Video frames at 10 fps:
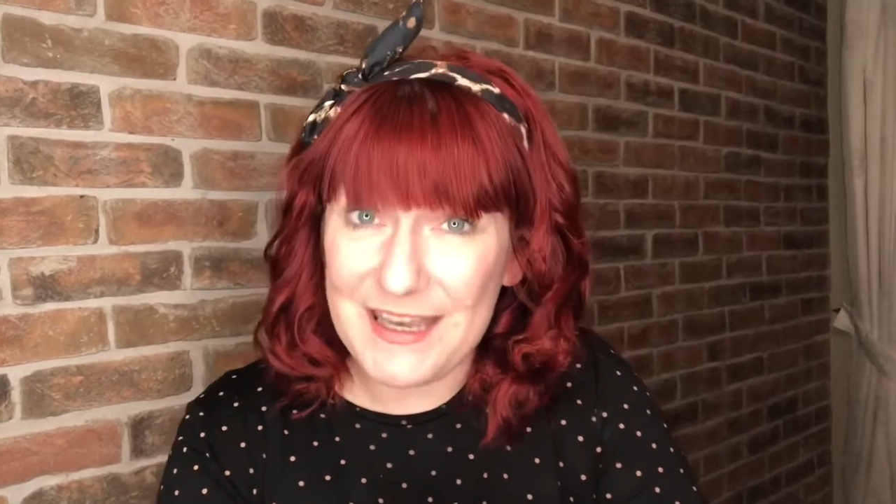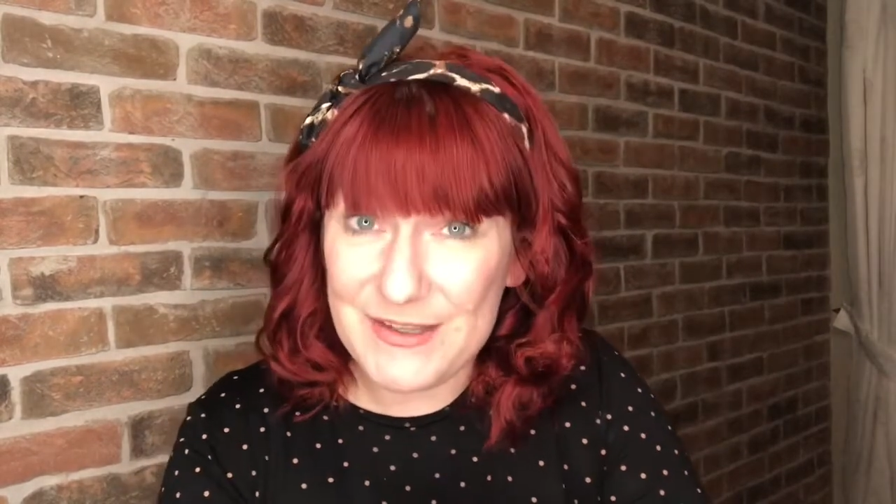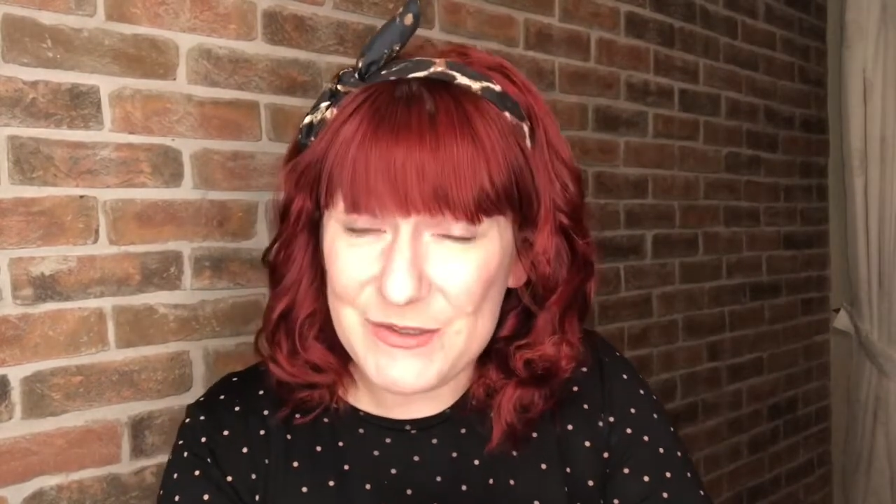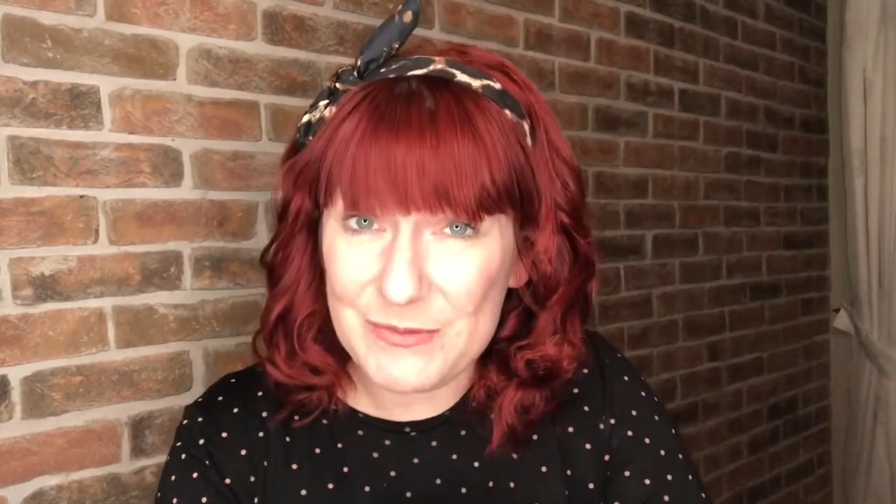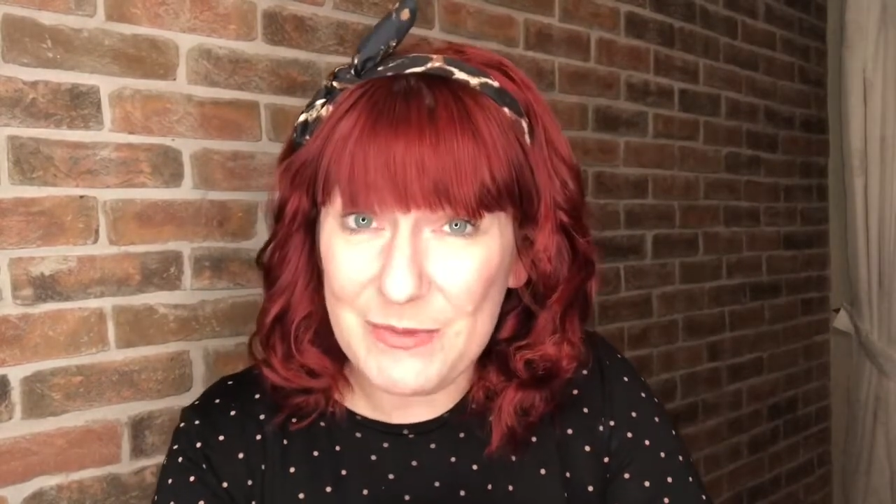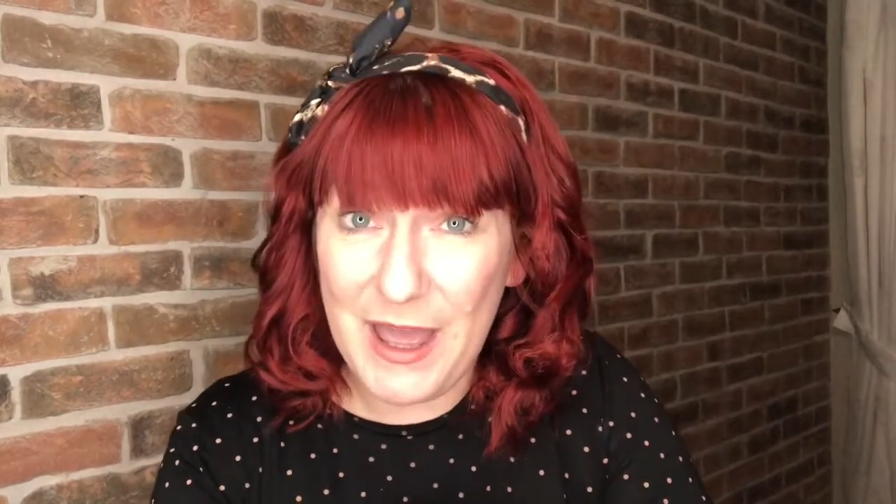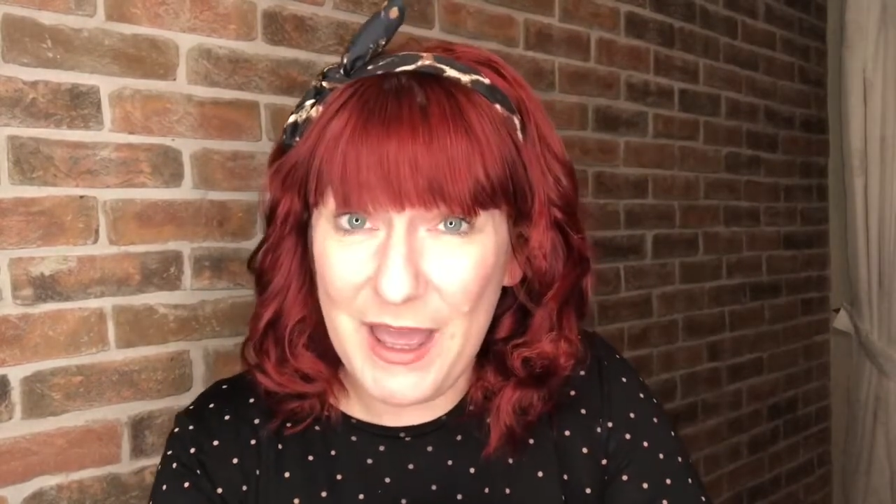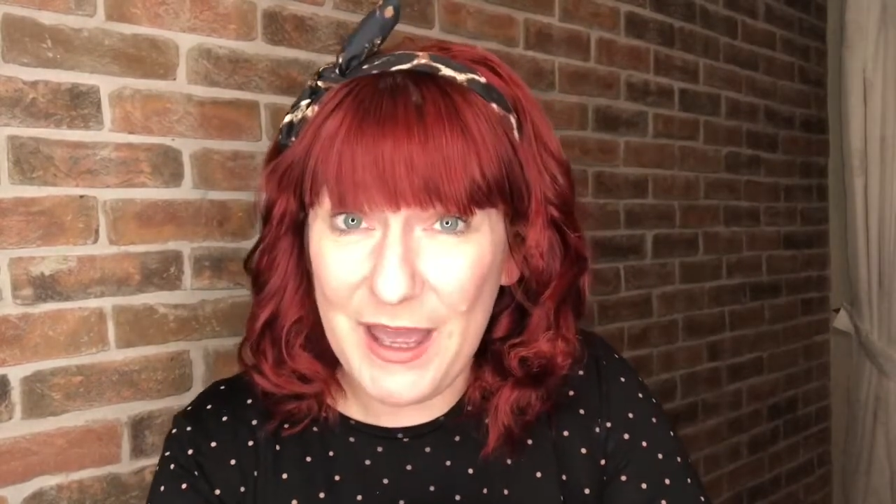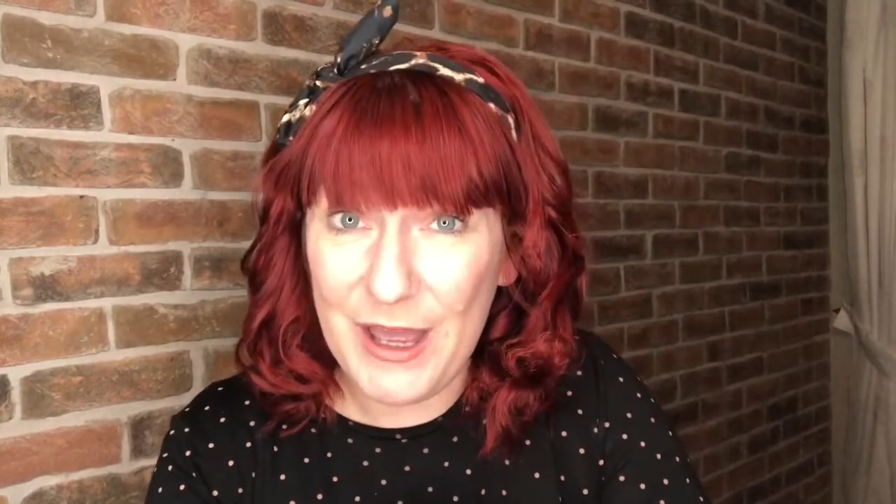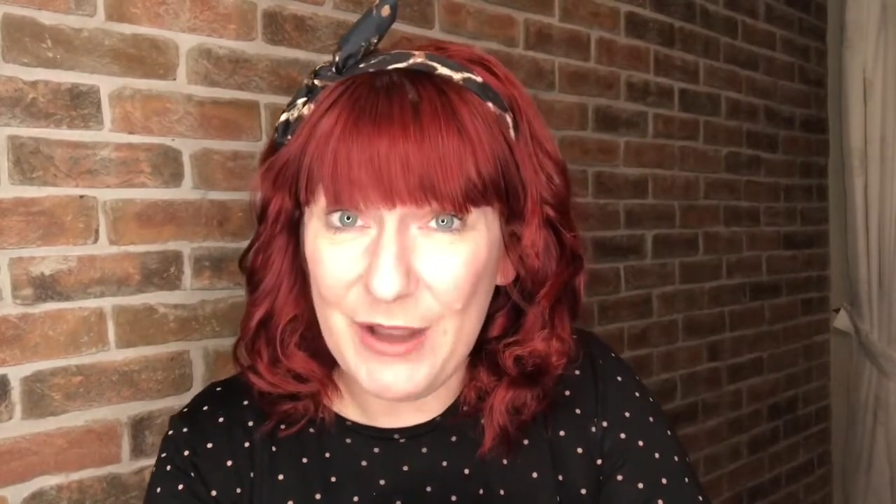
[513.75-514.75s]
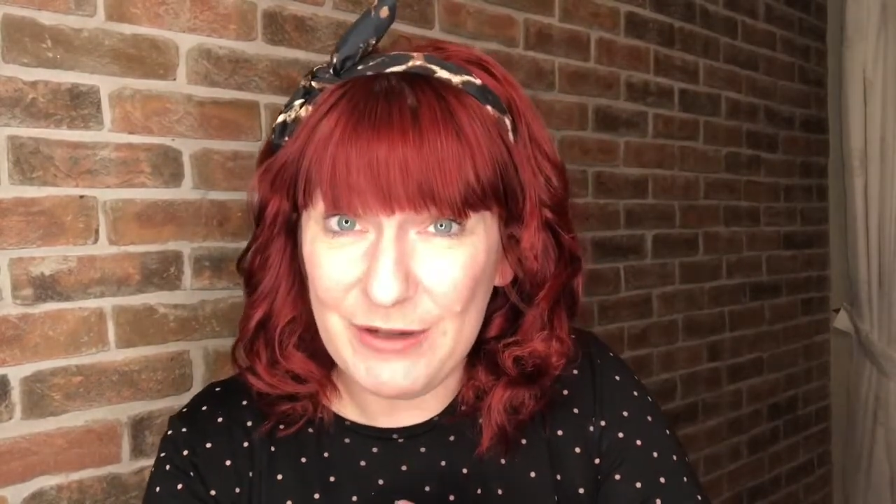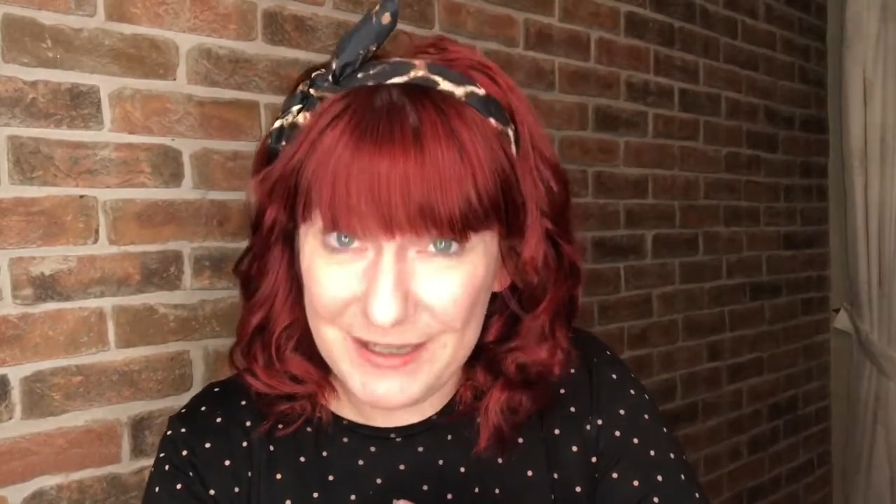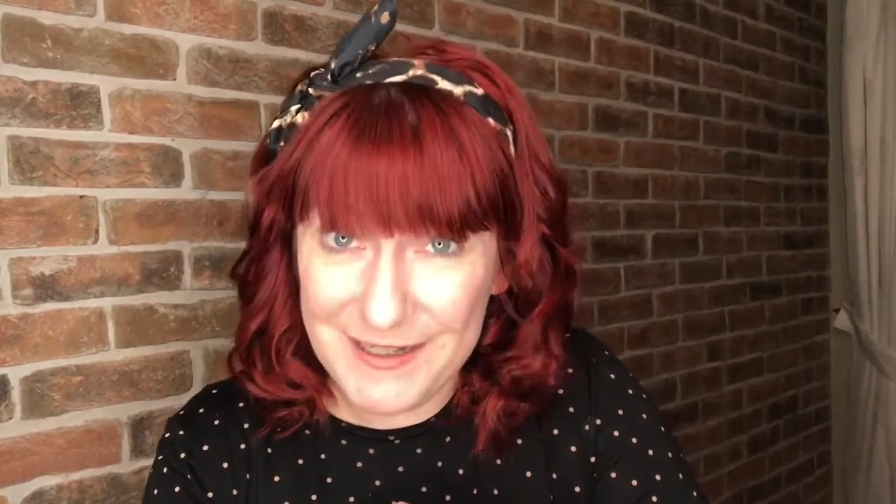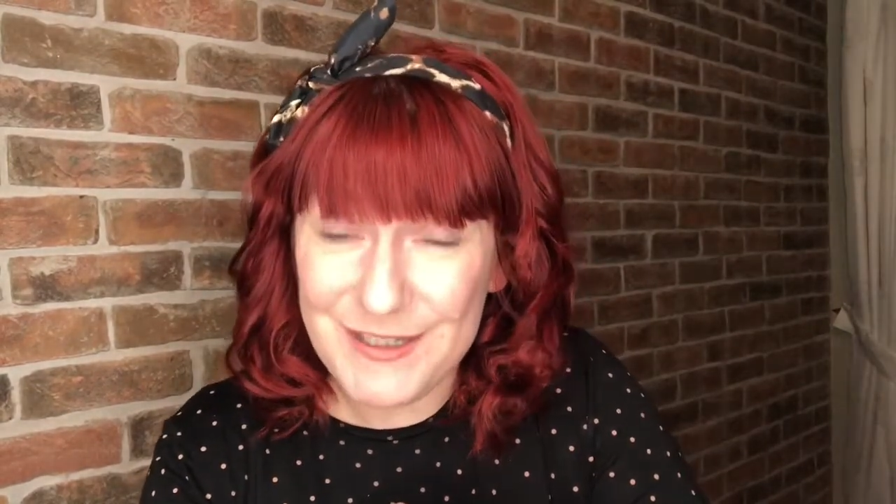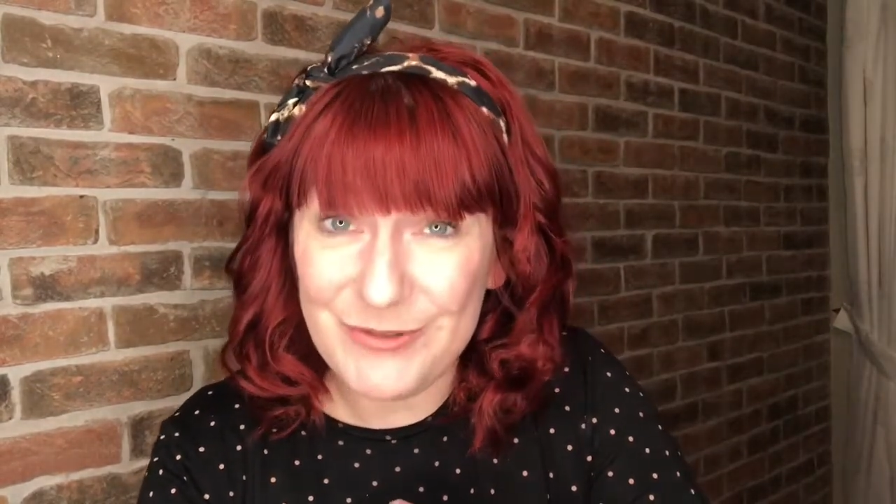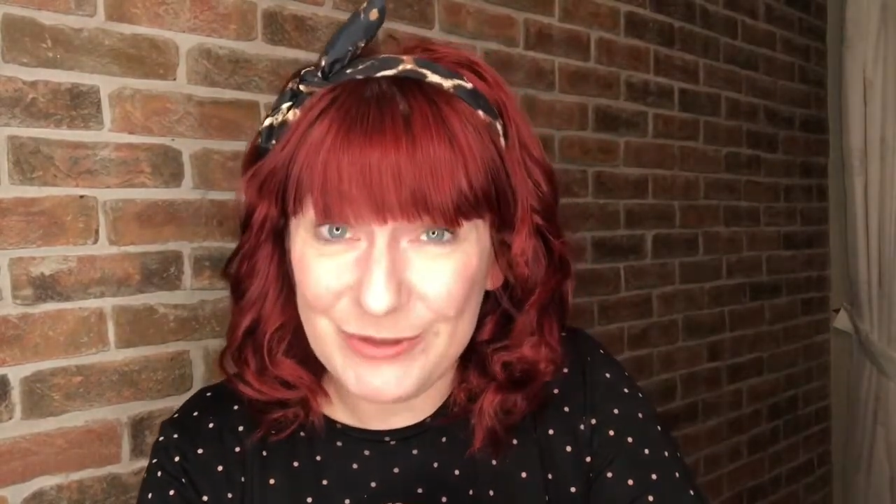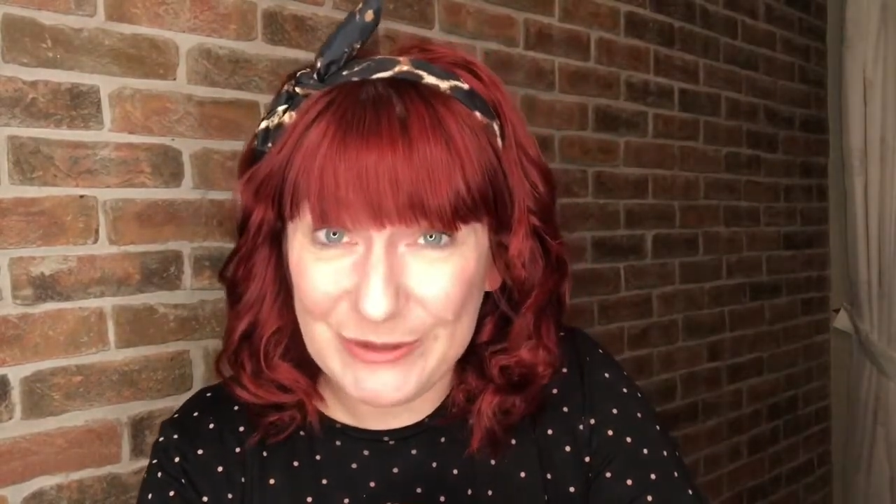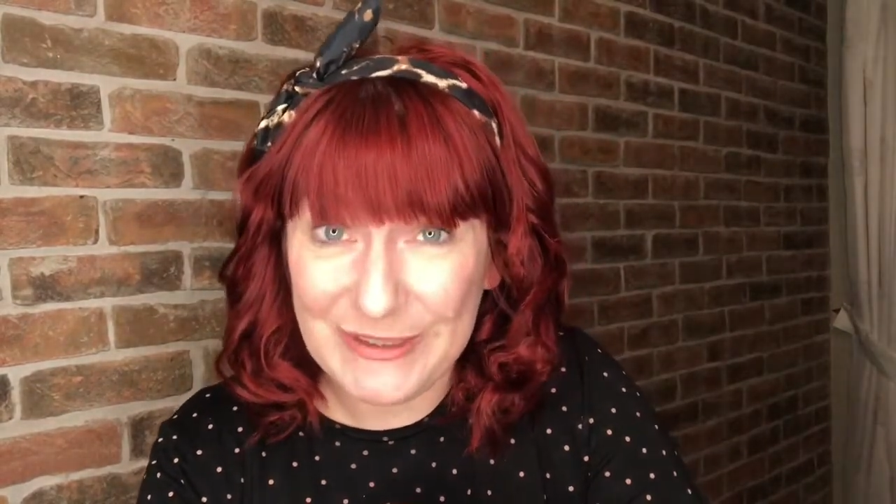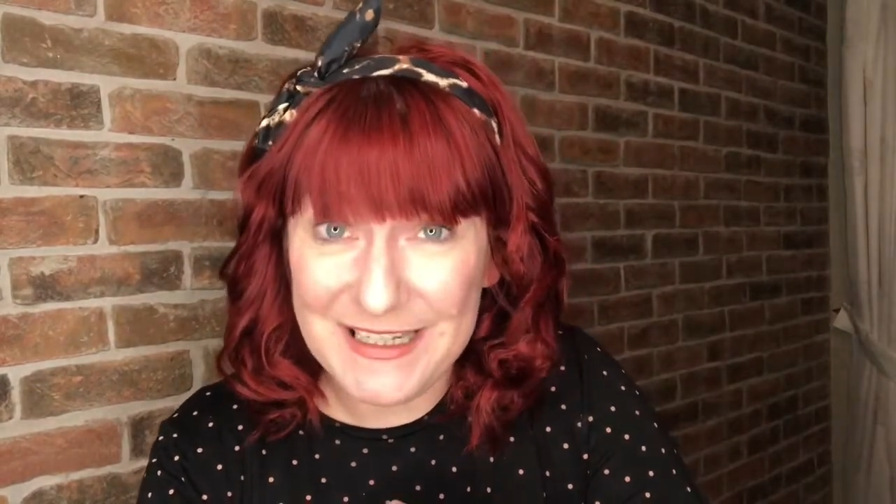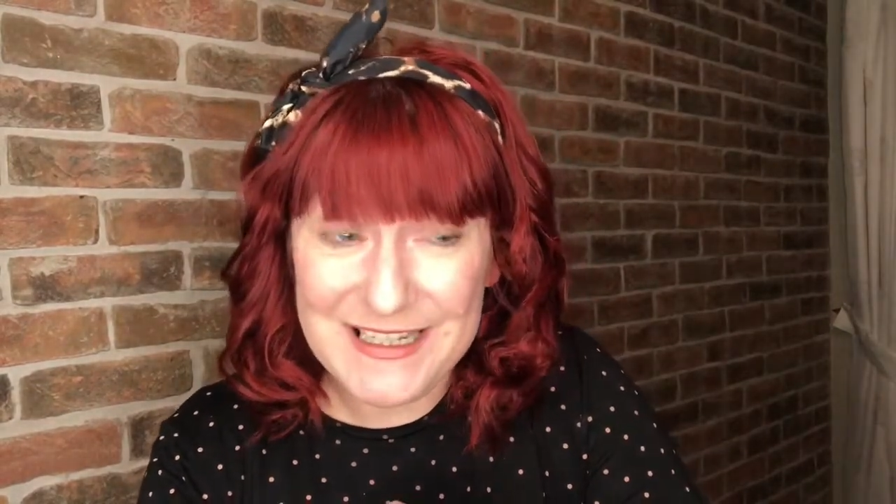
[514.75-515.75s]
some heated
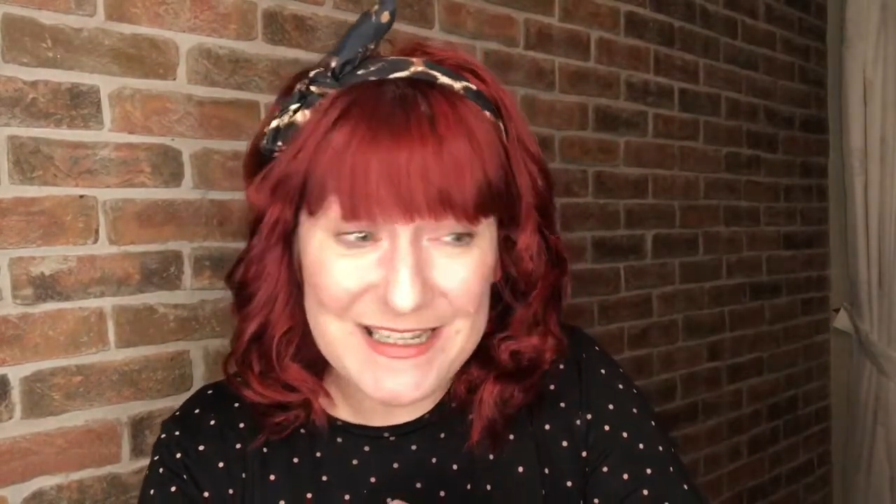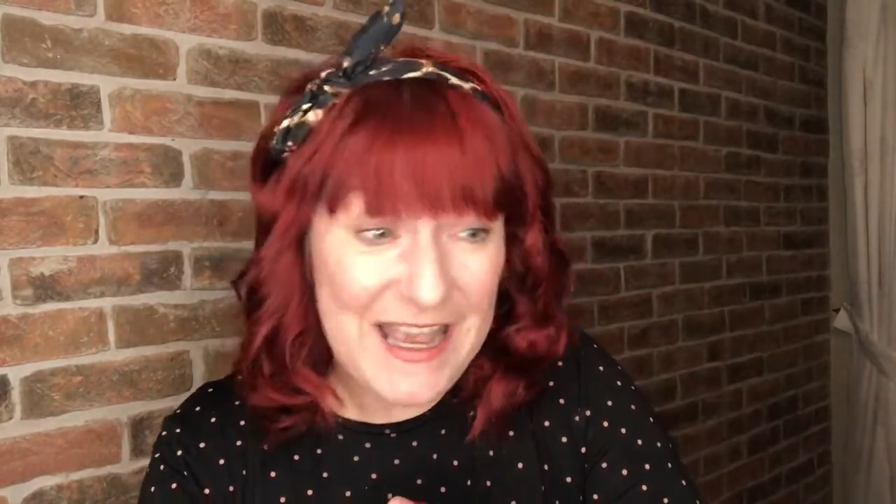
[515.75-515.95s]
rollers.